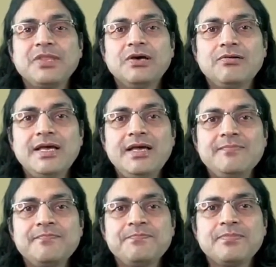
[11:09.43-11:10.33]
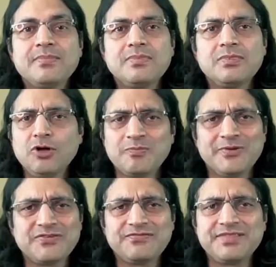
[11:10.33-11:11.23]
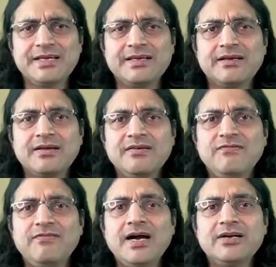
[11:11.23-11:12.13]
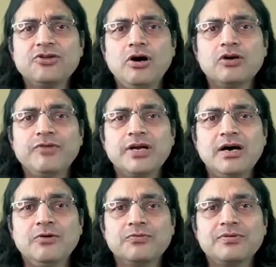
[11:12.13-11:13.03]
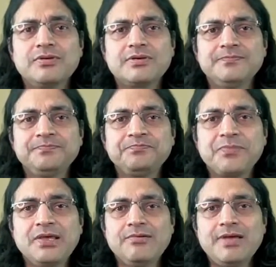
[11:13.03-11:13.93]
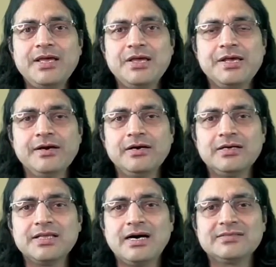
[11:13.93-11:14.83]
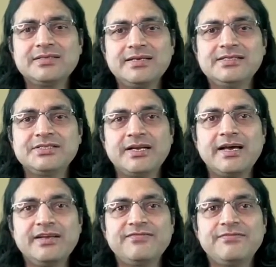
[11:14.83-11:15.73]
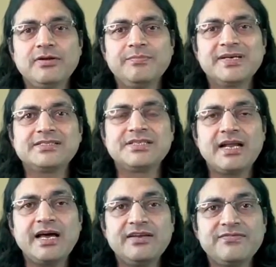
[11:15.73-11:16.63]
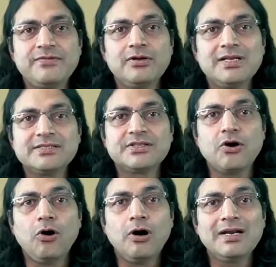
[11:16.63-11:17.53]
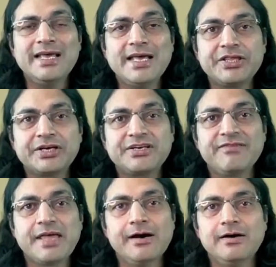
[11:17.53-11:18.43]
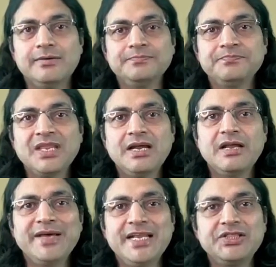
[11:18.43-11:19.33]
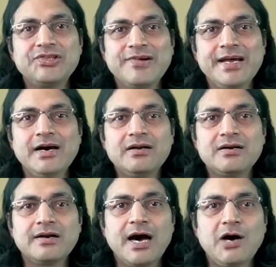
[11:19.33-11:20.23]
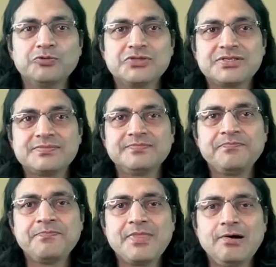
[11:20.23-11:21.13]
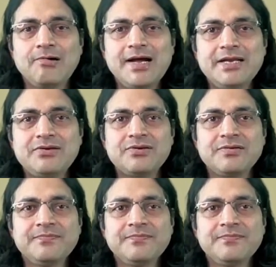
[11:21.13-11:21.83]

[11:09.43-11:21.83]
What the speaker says: Okay, not much of thinking. Find the odd one out. Okay, here the answer is delightful, because delightful is the only adjective here. Remaining 3 are nouns. All right.